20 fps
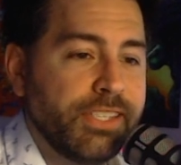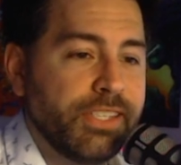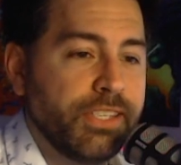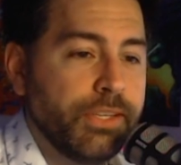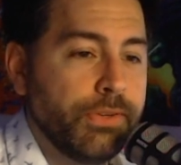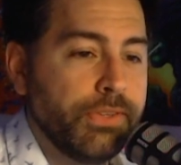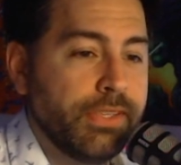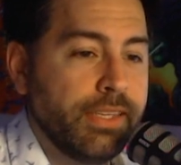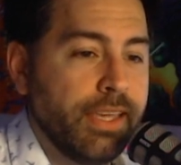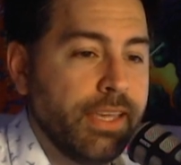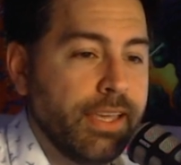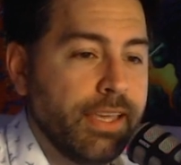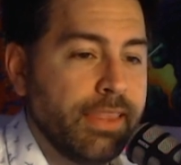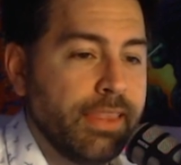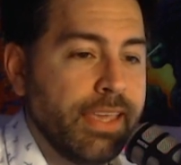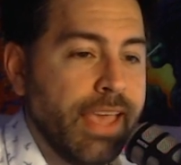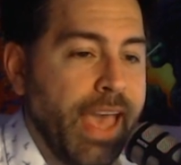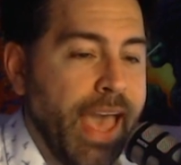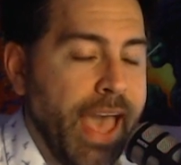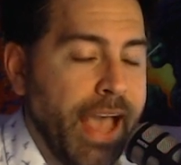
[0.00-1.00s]
using
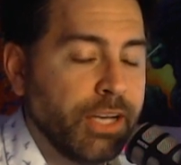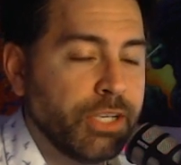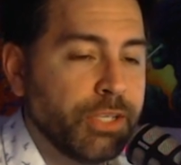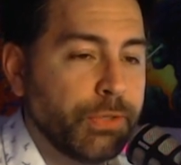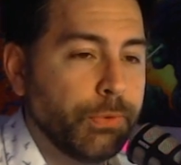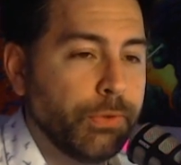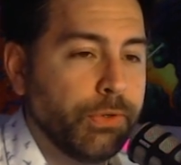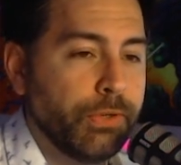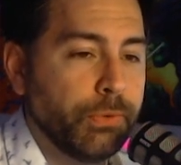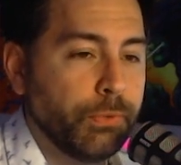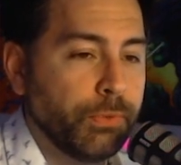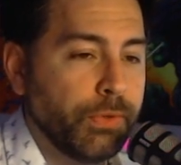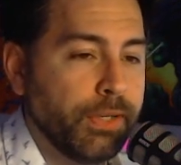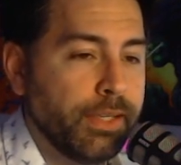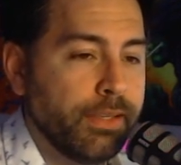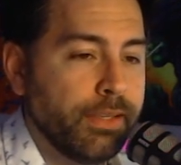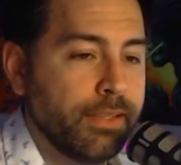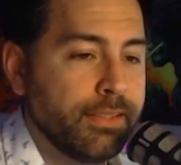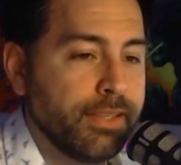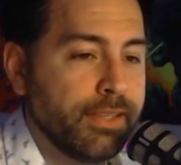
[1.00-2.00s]
the actual
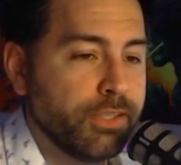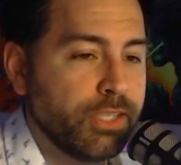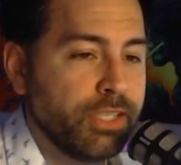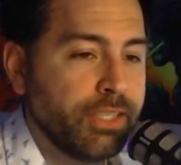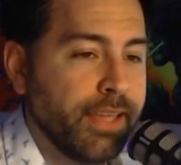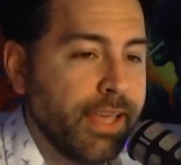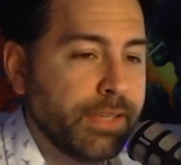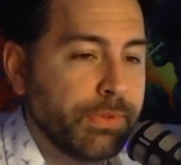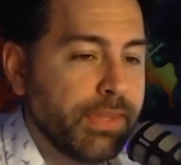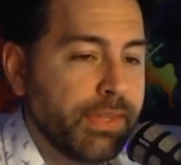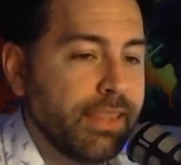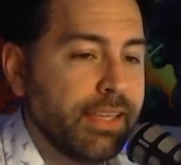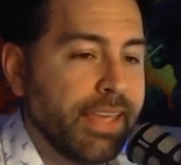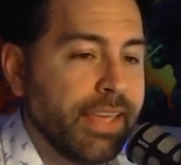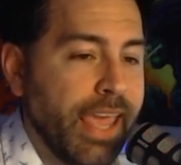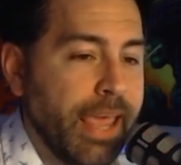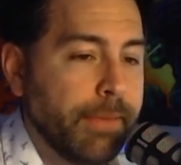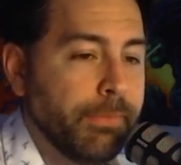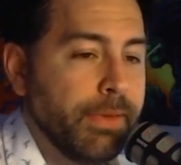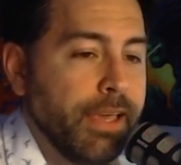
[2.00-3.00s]
real digital dice within the
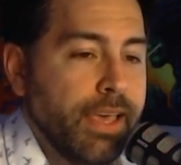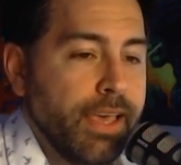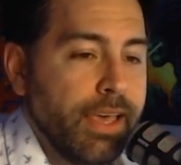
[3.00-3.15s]
game,